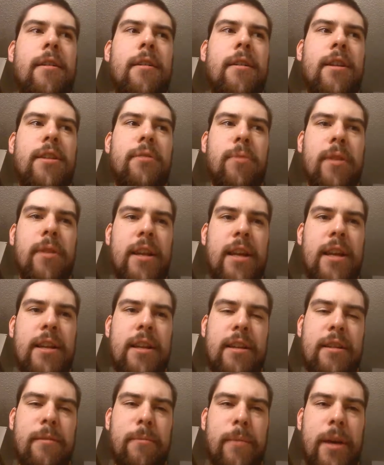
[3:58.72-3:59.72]
it's really
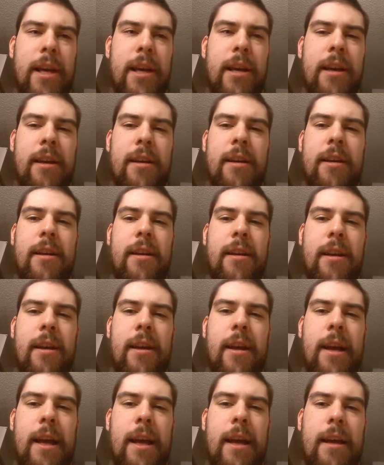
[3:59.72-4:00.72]
easy to make,
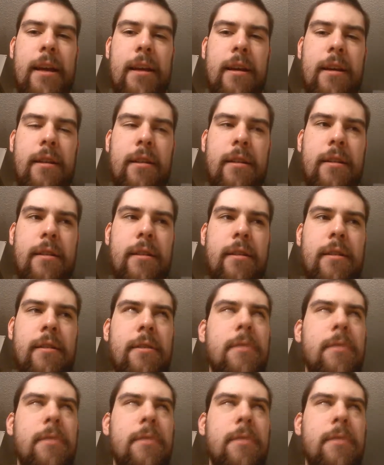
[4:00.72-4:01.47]
and